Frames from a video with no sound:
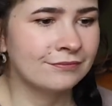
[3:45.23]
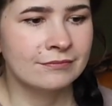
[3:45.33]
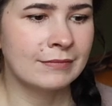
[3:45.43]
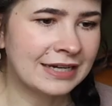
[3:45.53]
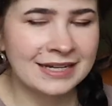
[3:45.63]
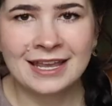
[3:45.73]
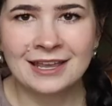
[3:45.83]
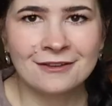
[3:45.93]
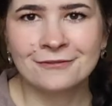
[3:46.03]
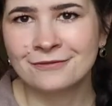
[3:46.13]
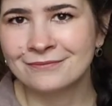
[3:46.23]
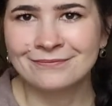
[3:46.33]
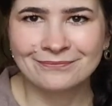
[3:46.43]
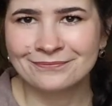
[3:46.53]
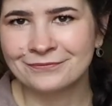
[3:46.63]
man cave
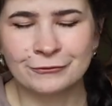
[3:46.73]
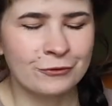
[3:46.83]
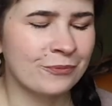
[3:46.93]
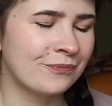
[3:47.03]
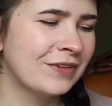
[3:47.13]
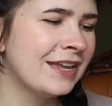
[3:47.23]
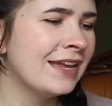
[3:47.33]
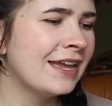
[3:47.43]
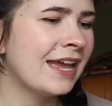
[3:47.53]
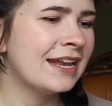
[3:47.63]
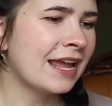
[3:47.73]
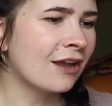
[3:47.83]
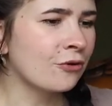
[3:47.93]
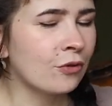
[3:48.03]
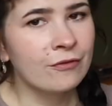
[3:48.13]
room, and I
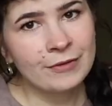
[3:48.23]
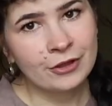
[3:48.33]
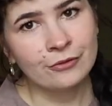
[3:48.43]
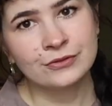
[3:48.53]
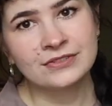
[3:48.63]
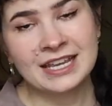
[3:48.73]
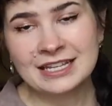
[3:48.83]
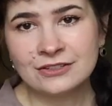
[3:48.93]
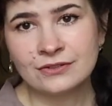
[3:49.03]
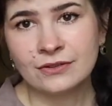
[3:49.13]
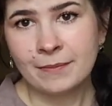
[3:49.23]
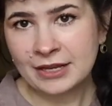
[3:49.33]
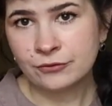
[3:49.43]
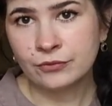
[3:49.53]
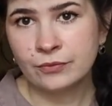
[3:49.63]
got all of my clothes into the
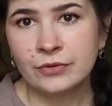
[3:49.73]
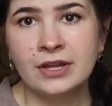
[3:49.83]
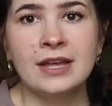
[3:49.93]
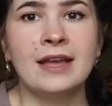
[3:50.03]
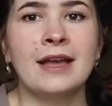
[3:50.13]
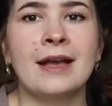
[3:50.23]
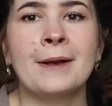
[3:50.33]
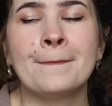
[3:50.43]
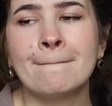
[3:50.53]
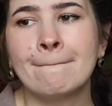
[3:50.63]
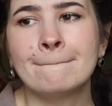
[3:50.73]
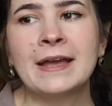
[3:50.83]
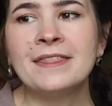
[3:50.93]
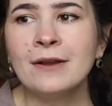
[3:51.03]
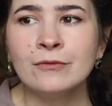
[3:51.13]
bedroom. And
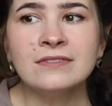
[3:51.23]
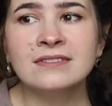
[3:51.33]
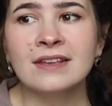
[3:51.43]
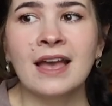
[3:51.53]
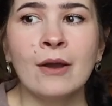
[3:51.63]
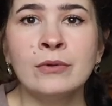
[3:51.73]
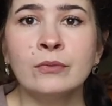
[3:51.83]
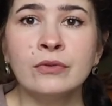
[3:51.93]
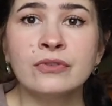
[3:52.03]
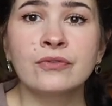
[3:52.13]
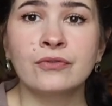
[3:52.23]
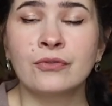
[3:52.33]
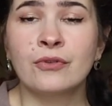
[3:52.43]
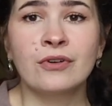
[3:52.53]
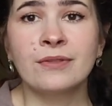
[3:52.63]
that was how it was
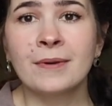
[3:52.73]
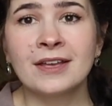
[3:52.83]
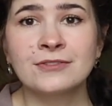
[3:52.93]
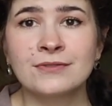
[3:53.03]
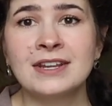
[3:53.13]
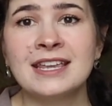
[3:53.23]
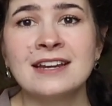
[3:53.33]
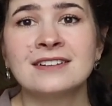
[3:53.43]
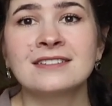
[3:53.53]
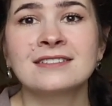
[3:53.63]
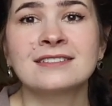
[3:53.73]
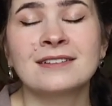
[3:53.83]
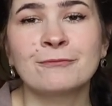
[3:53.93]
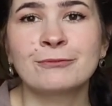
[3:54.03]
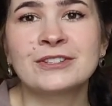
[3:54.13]
for the past 3 years,
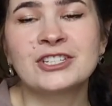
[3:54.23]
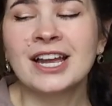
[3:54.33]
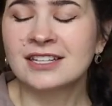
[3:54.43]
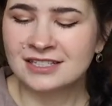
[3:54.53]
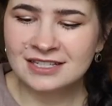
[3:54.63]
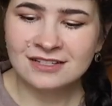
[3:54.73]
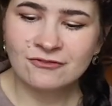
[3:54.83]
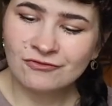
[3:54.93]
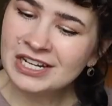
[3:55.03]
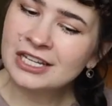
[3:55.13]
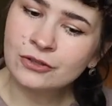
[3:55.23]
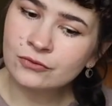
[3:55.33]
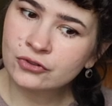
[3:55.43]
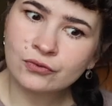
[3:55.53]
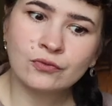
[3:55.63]
but Jack didn't really
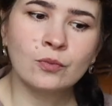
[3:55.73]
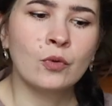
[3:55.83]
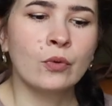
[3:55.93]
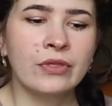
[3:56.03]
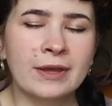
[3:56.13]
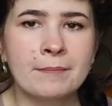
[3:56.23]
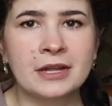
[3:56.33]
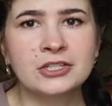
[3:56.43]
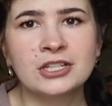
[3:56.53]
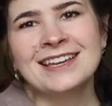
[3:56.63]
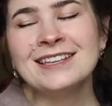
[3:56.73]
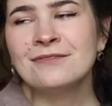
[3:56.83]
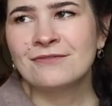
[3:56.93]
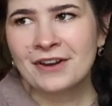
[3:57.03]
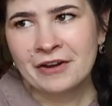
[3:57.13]
use the room all that much.
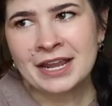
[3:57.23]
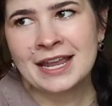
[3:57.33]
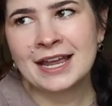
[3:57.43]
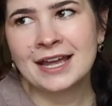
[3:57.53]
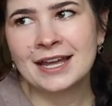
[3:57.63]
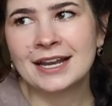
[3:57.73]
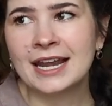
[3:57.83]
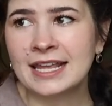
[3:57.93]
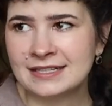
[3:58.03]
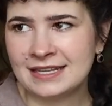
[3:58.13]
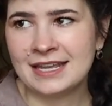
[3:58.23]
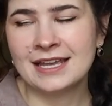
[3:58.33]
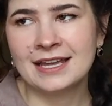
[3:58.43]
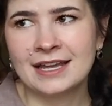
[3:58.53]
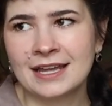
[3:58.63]
He's very
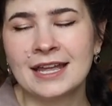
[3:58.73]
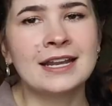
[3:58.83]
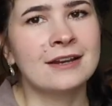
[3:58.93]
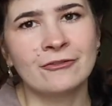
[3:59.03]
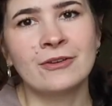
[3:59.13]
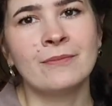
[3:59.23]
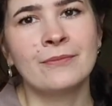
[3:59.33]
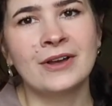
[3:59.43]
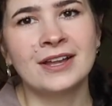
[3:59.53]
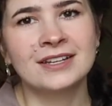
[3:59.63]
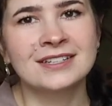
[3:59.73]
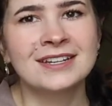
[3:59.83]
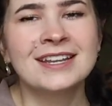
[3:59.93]
lazy and I love him, but